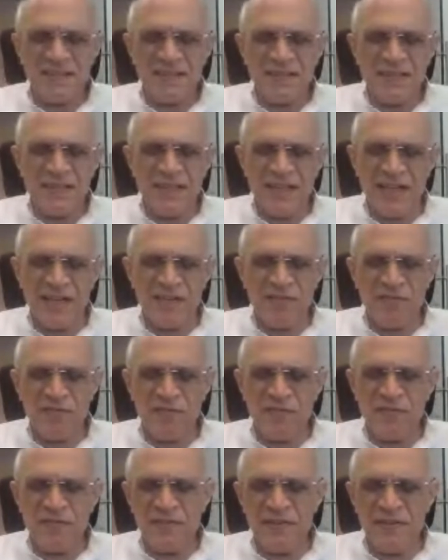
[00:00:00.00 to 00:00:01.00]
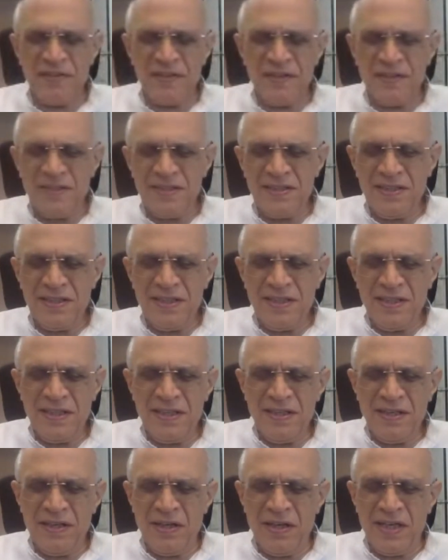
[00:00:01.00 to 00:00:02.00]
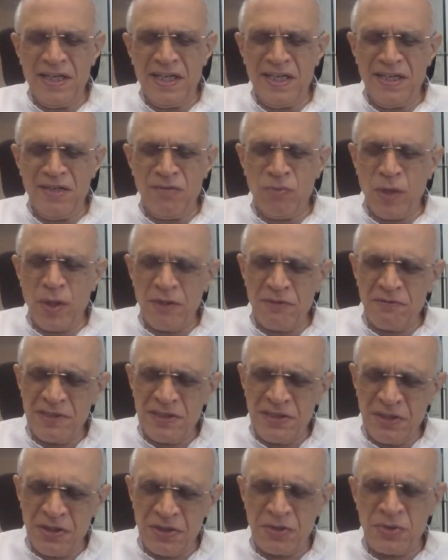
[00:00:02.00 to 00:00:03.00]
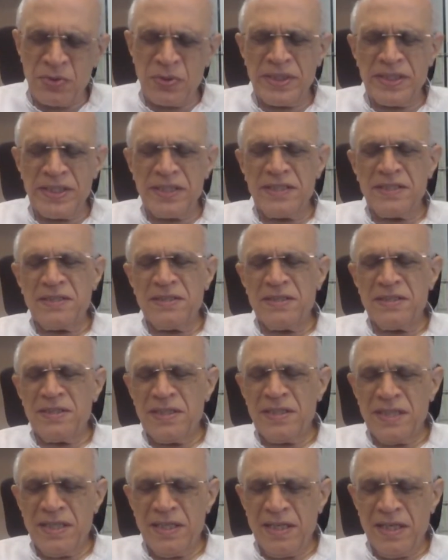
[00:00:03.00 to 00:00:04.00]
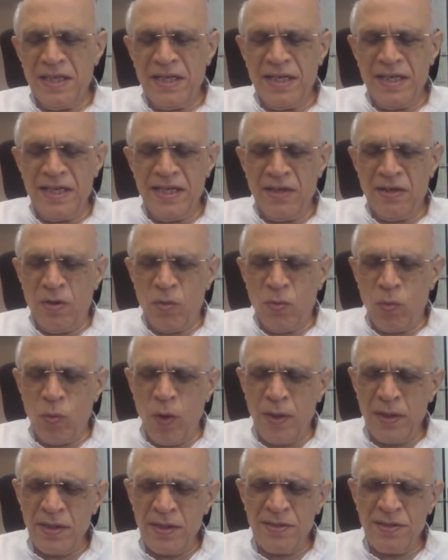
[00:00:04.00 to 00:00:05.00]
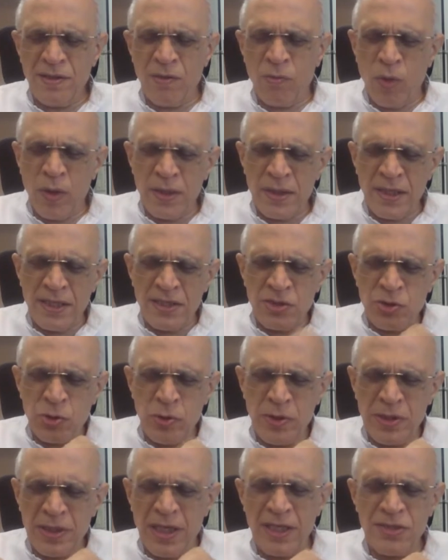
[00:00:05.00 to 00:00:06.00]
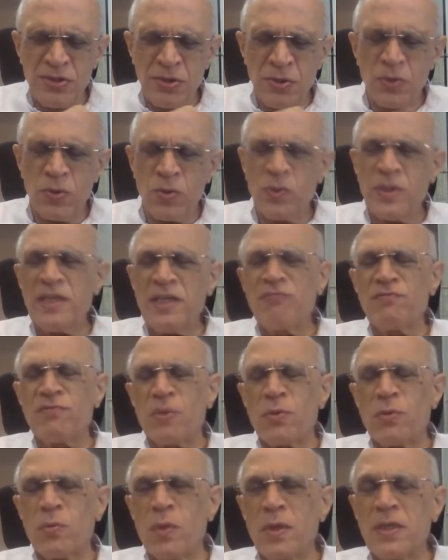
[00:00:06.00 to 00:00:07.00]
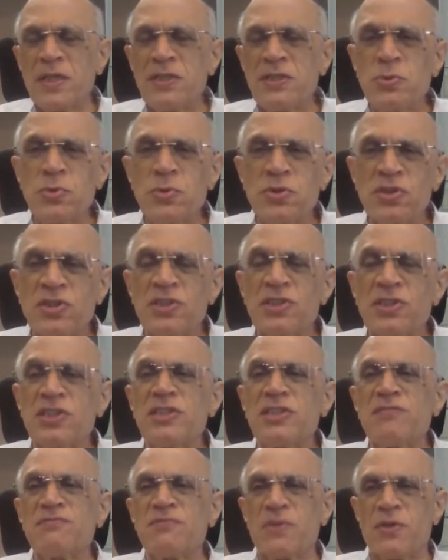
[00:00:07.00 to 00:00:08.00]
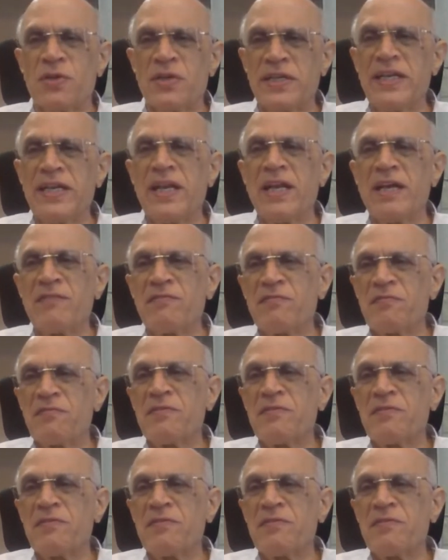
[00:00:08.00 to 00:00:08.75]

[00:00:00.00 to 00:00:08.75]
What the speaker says: life. In whatever you're doing, what actually are you looking for? What are you searching for in life?